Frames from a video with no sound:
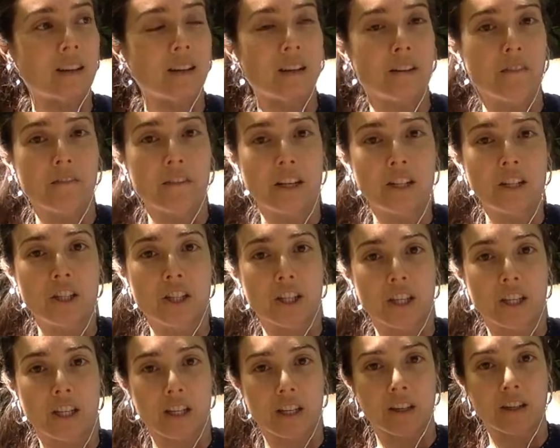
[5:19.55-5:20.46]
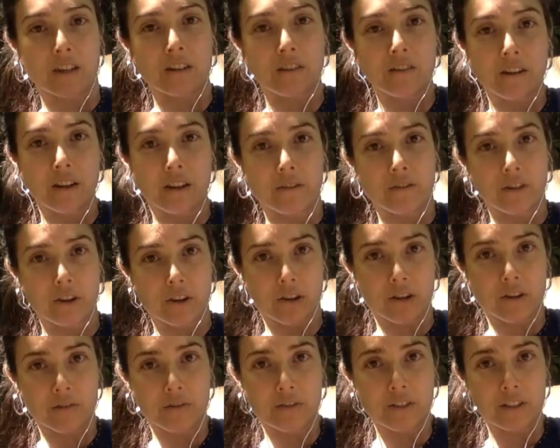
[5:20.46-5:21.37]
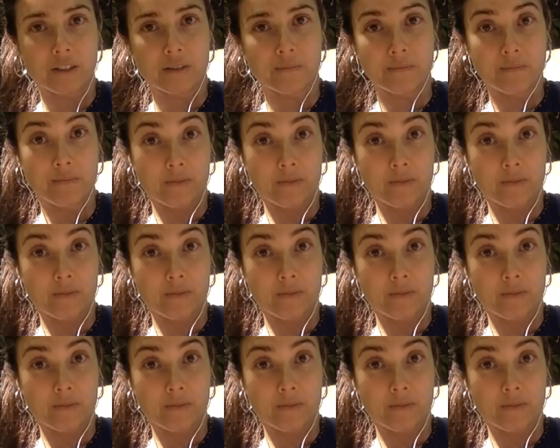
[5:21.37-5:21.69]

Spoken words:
convention here of nerves,